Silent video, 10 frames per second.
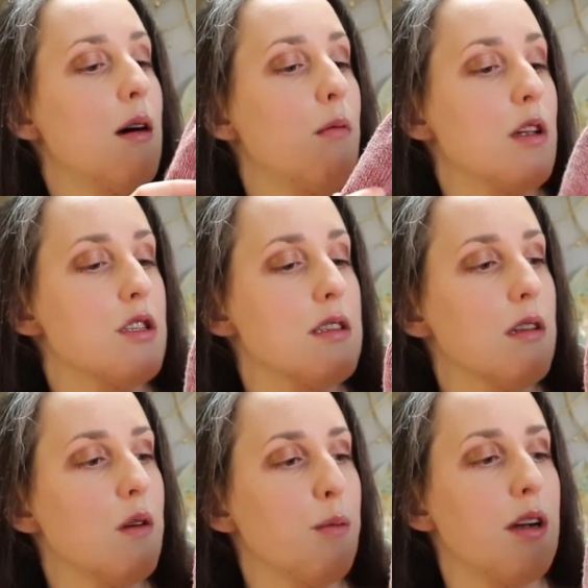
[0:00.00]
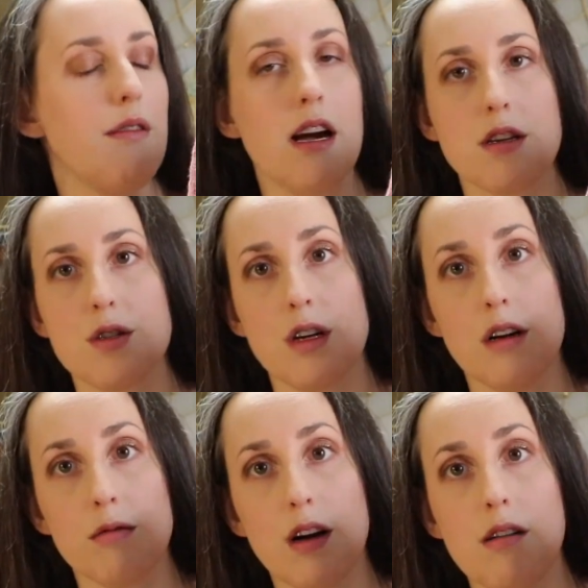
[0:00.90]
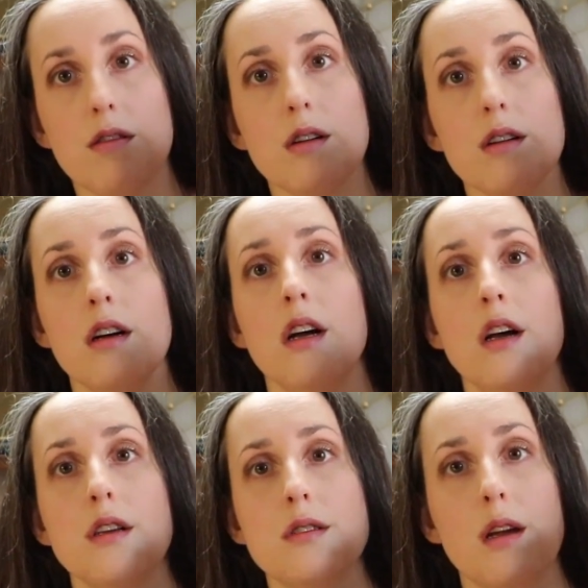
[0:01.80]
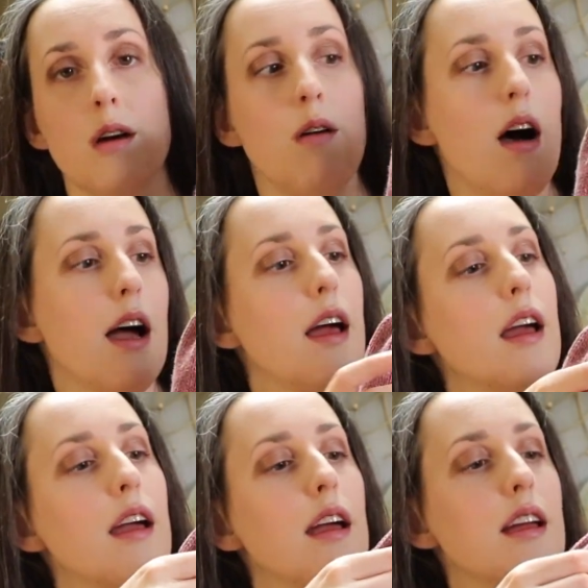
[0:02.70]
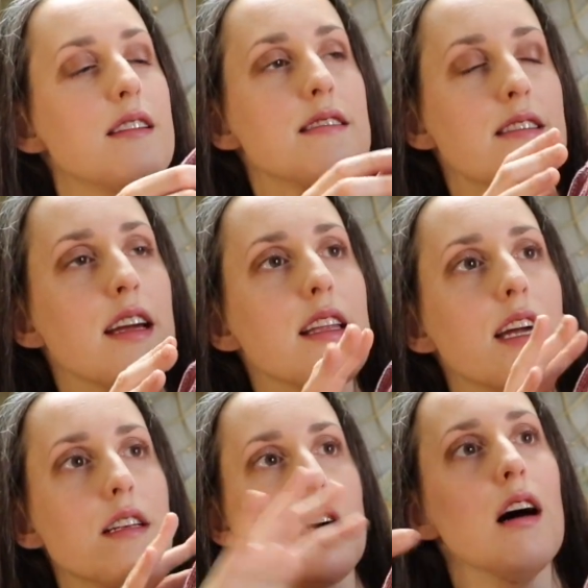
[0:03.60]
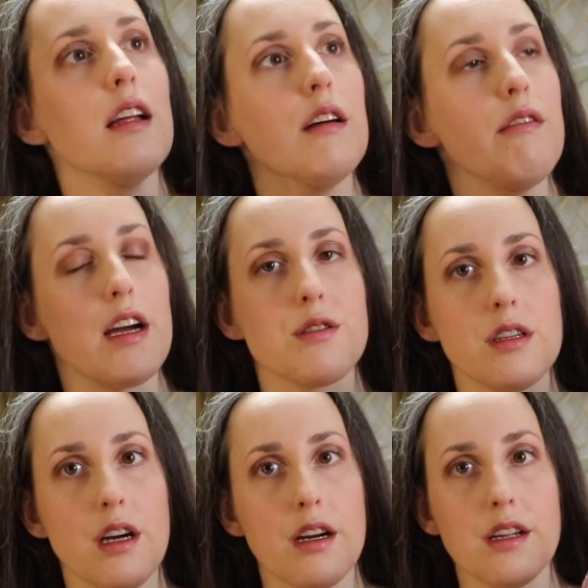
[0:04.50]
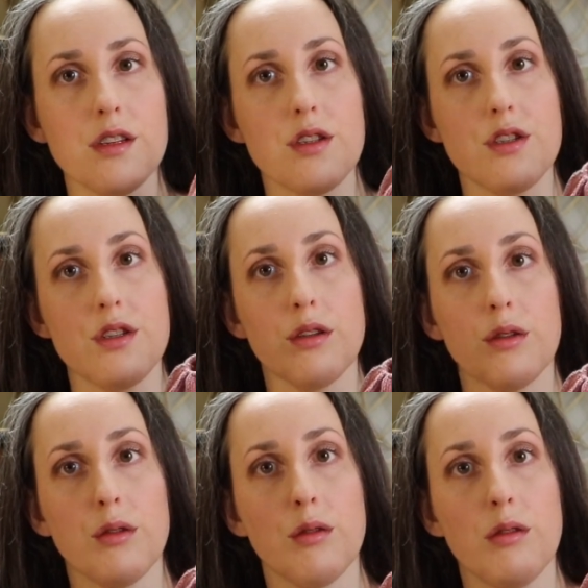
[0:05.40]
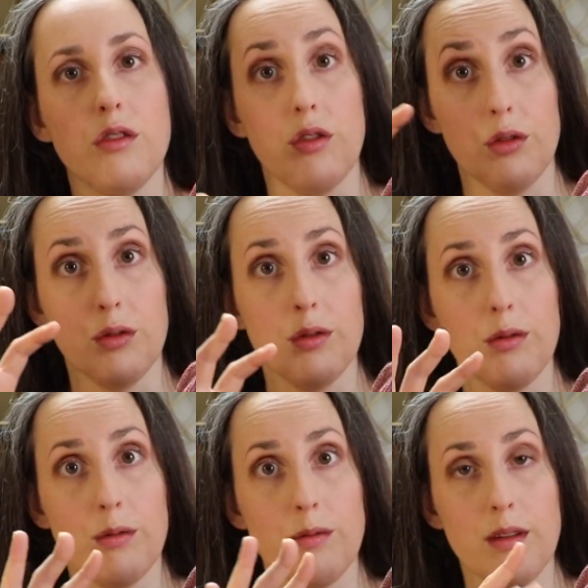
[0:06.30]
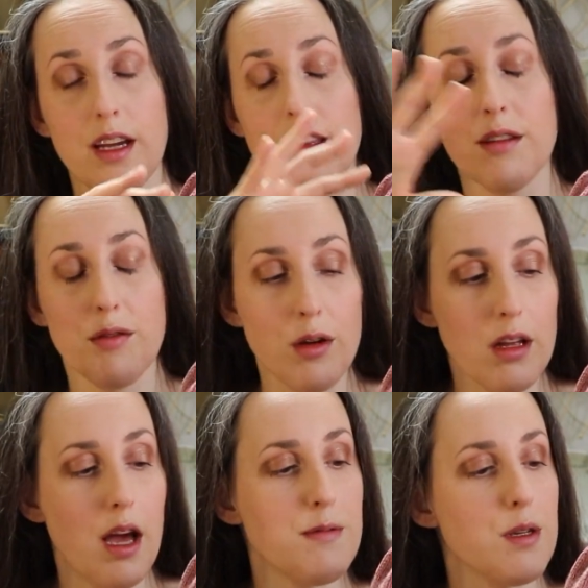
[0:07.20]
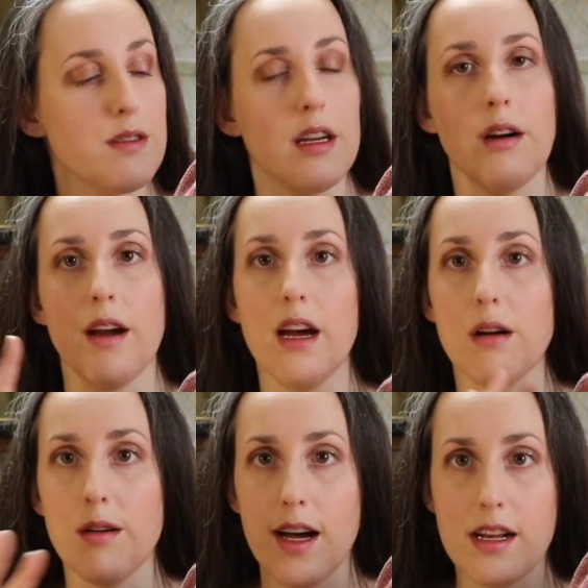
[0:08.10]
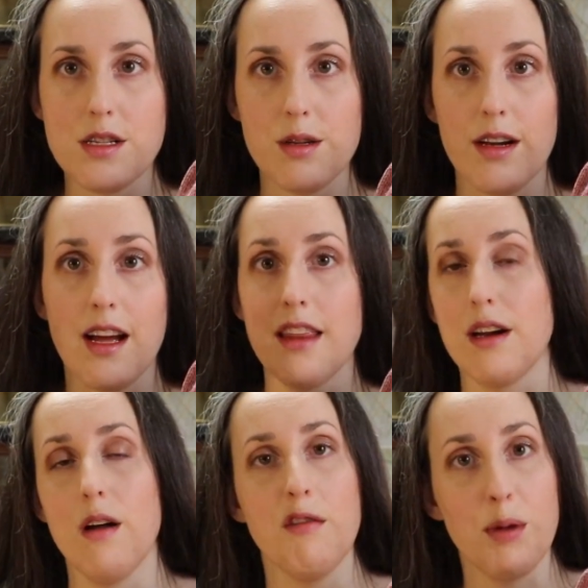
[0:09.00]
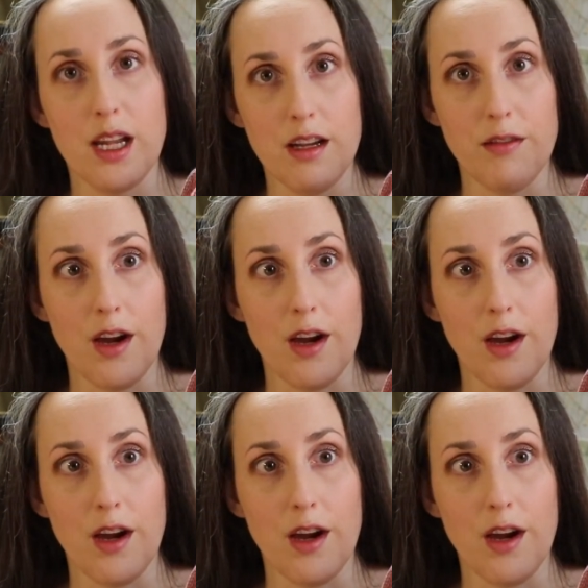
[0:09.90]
with just a little bit of extra ruffle. So it doesn't take like a ton of extra yardage to do like the full hem. So I was like, okay, I'll go ahead and do it. I think I'll have plenty of